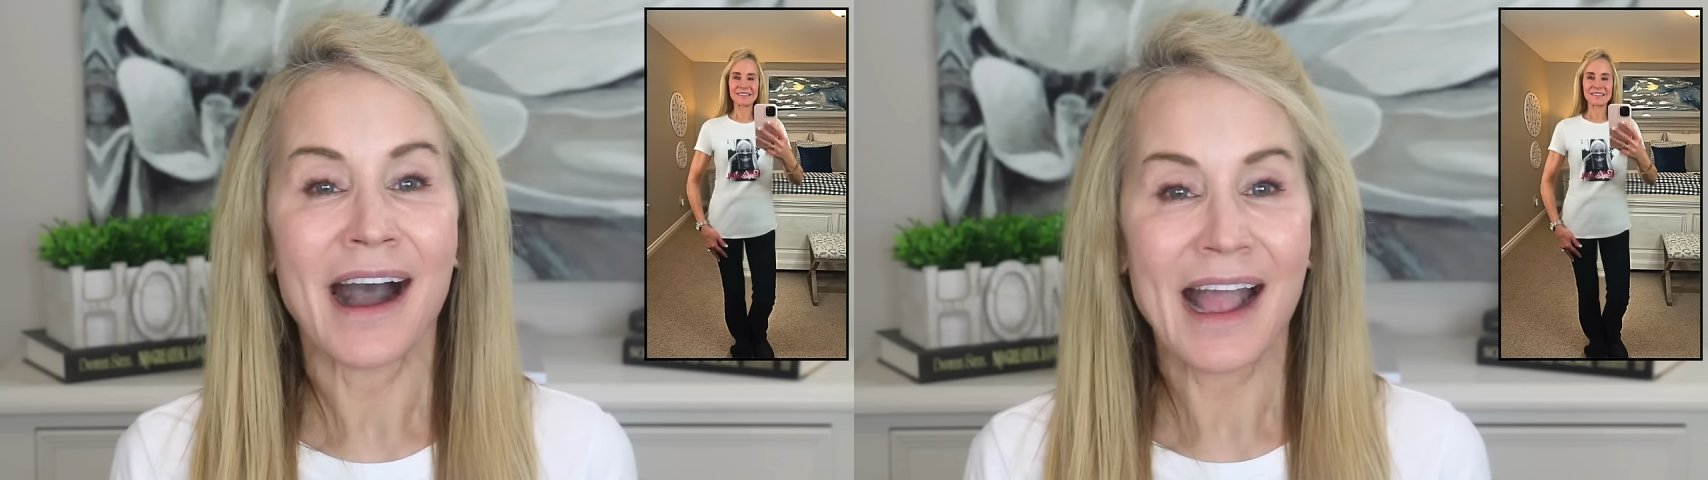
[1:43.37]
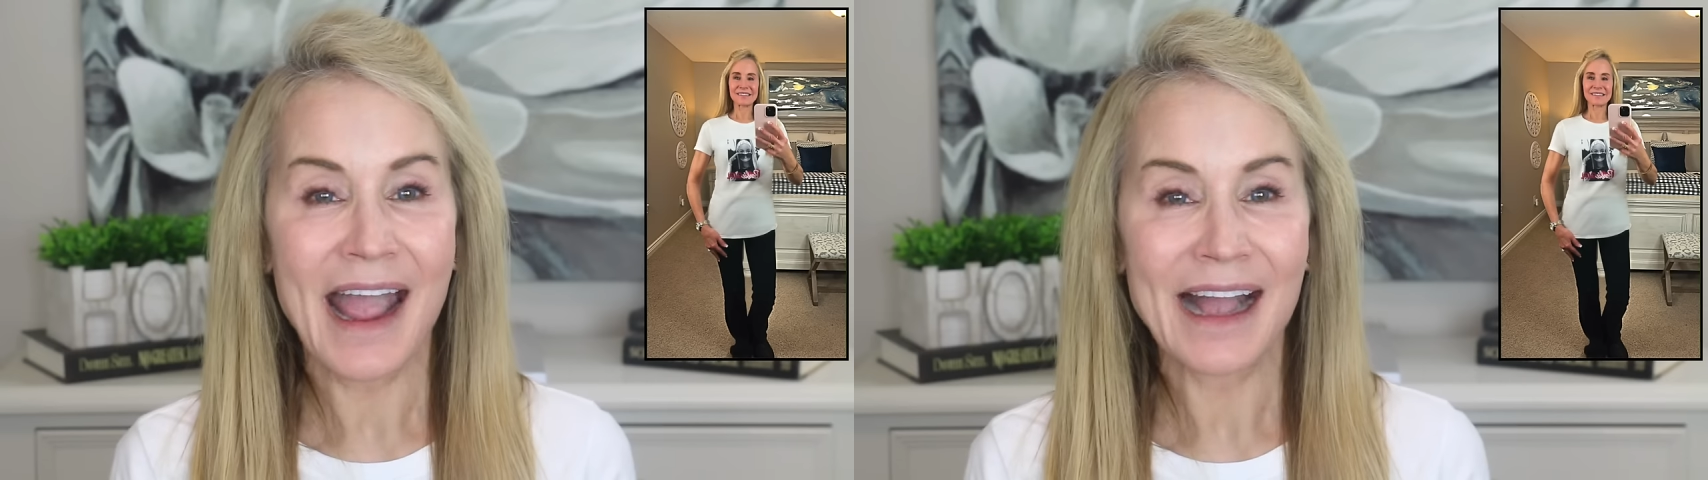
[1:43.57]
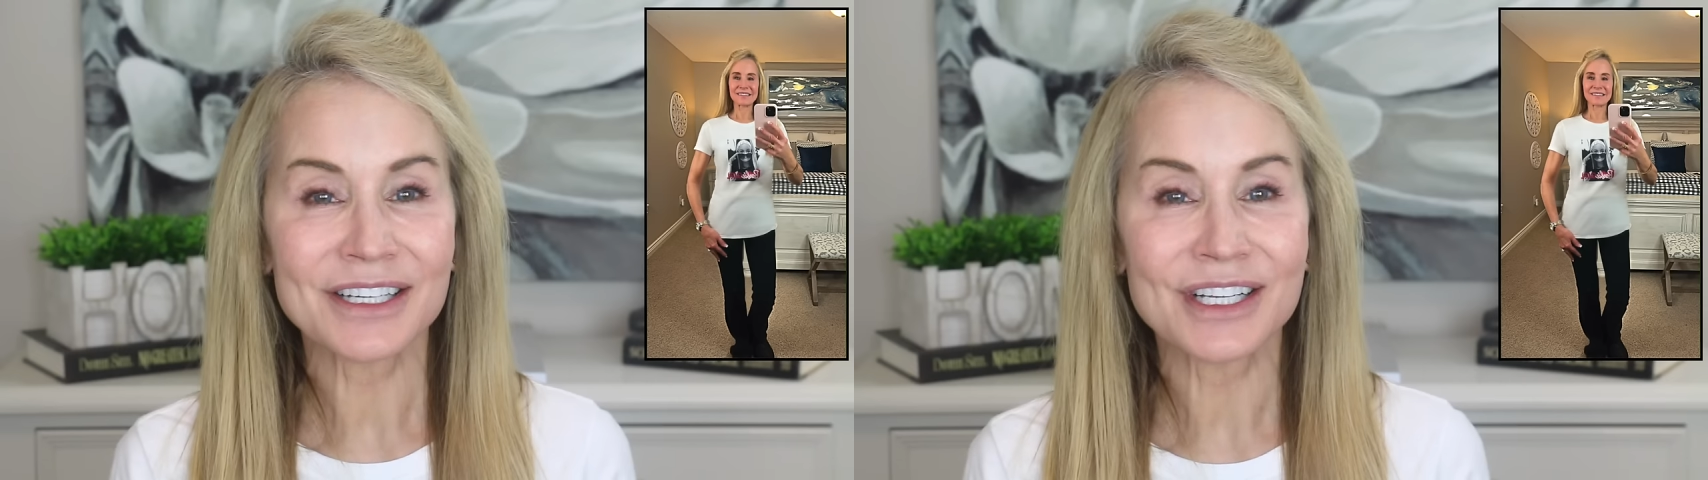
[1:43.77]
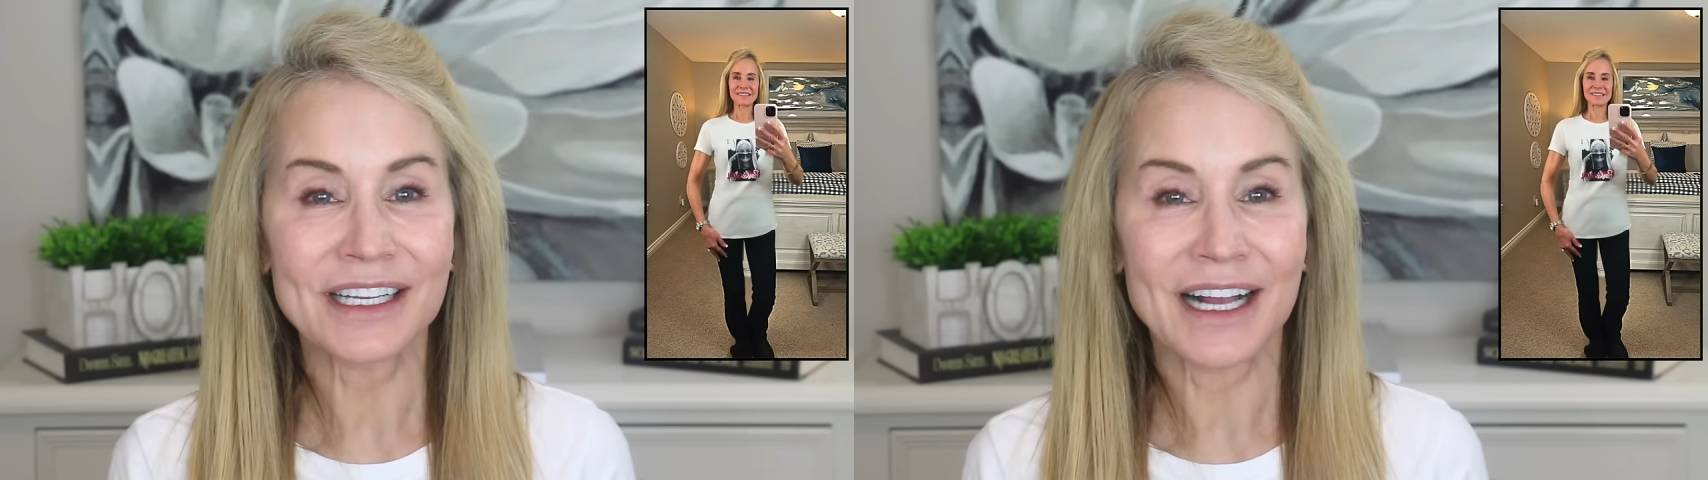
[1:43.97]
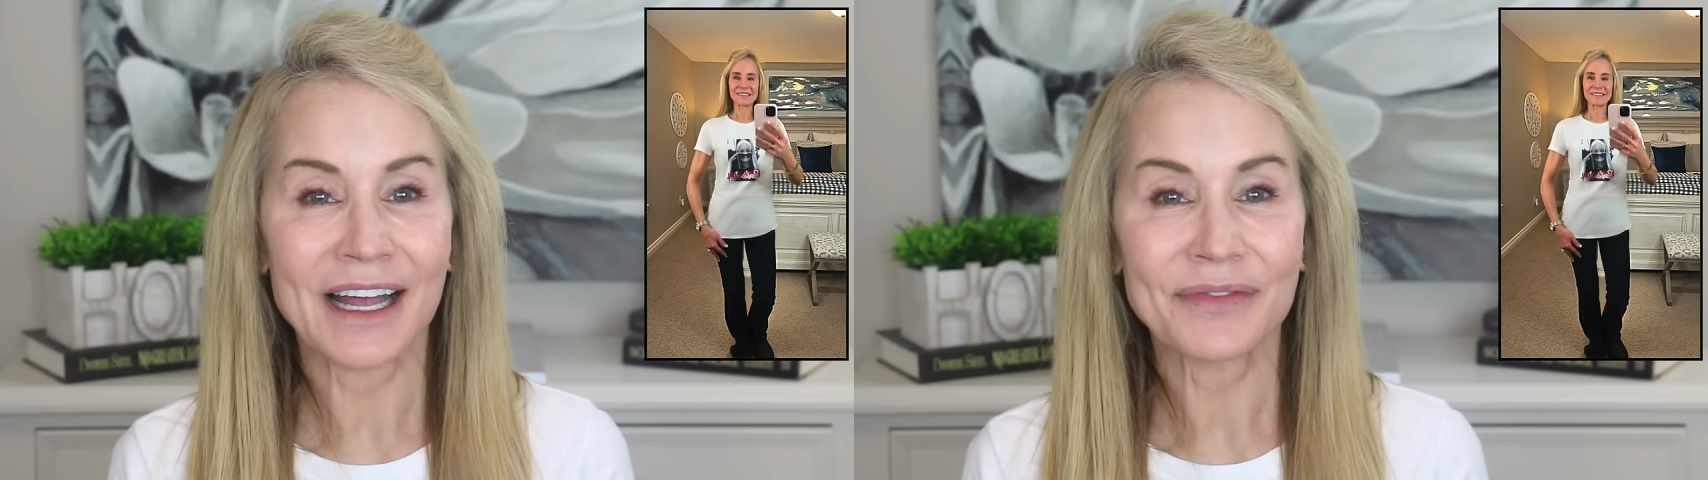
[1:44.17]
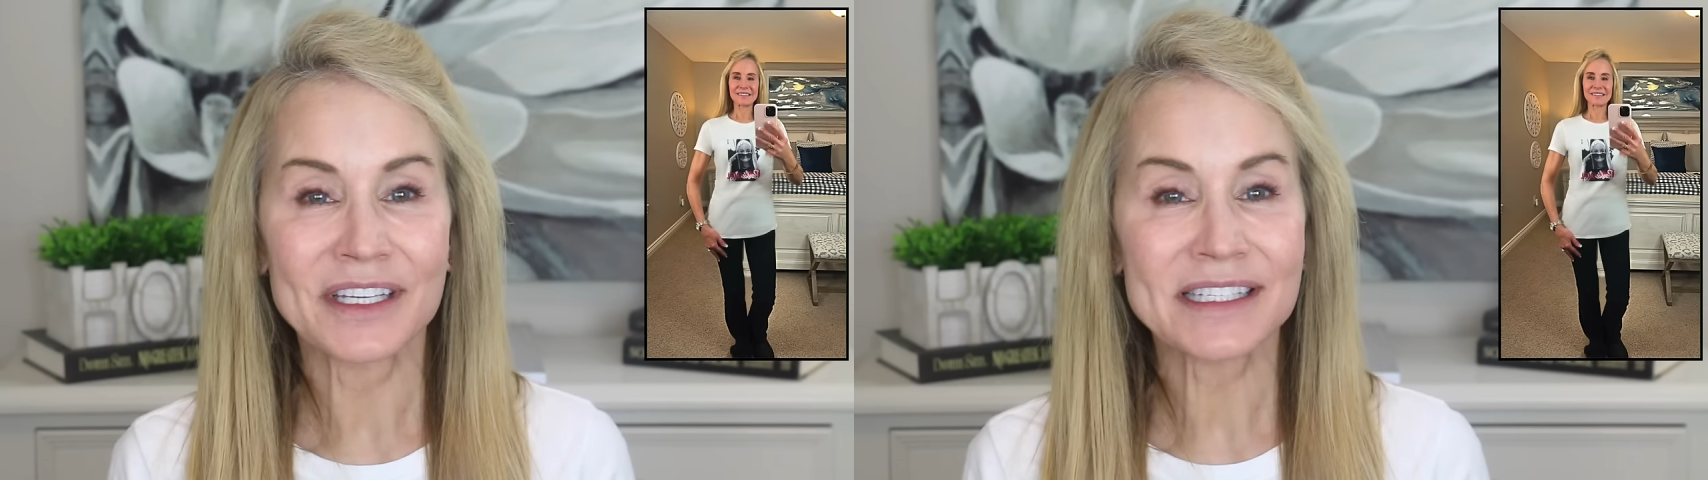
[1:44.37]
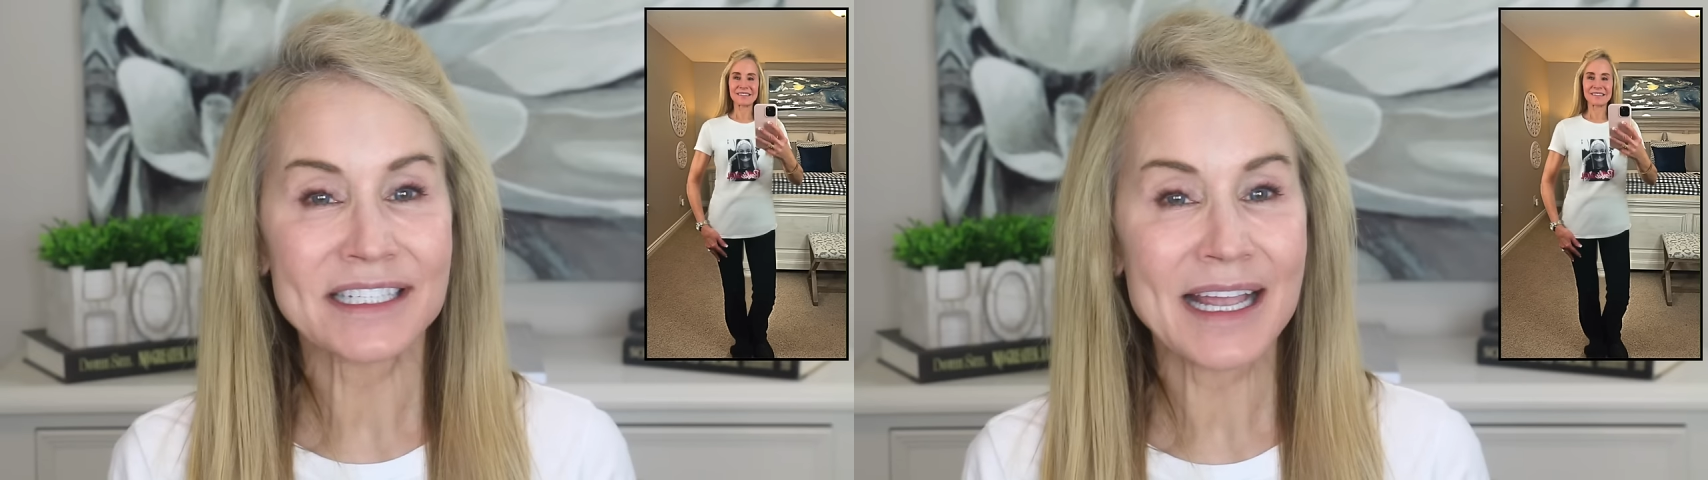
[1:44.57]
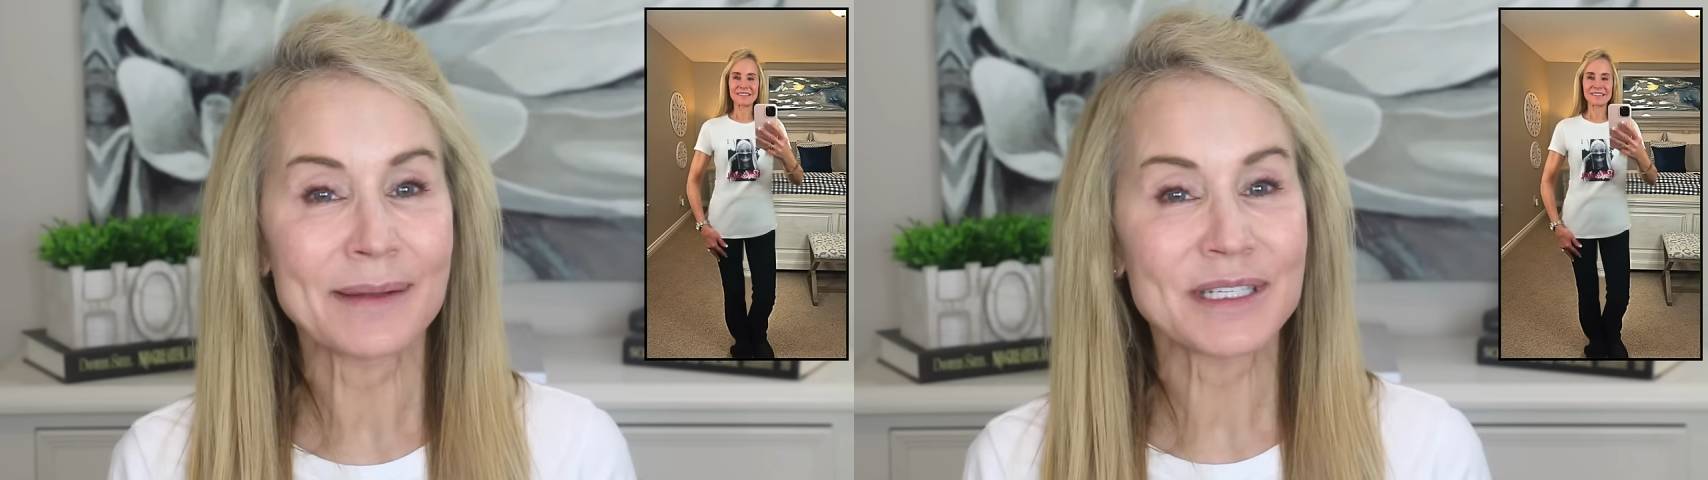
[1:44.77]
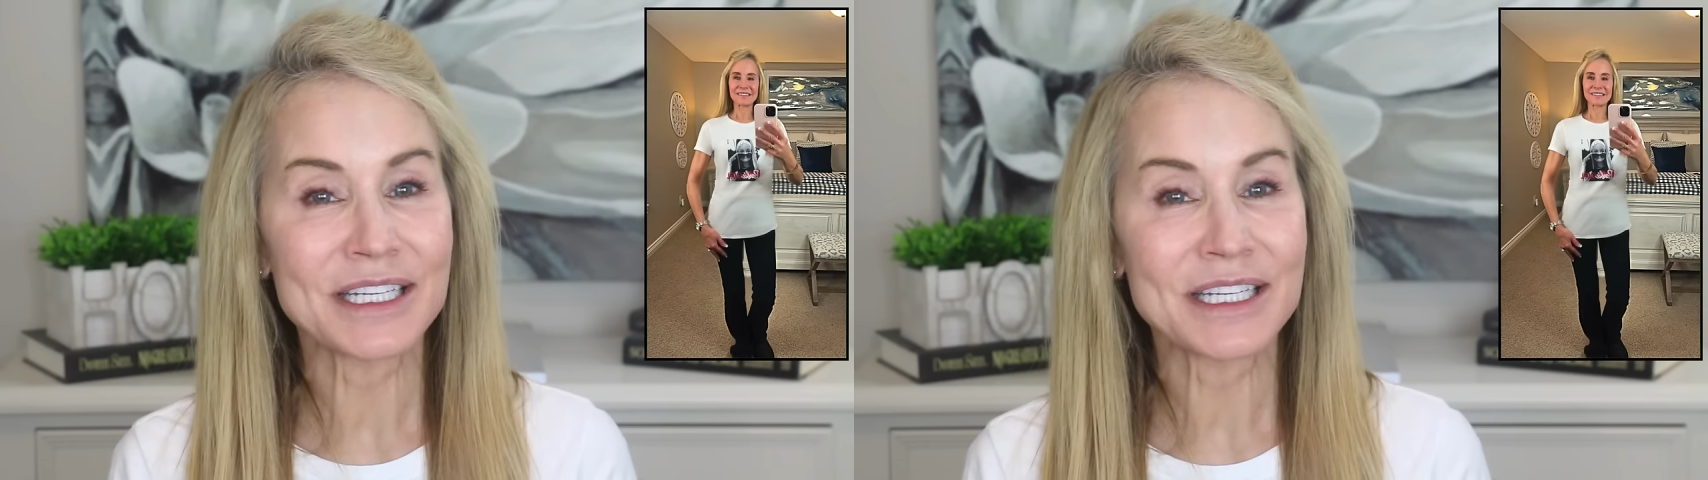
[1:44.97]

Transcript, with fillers: I actually got this same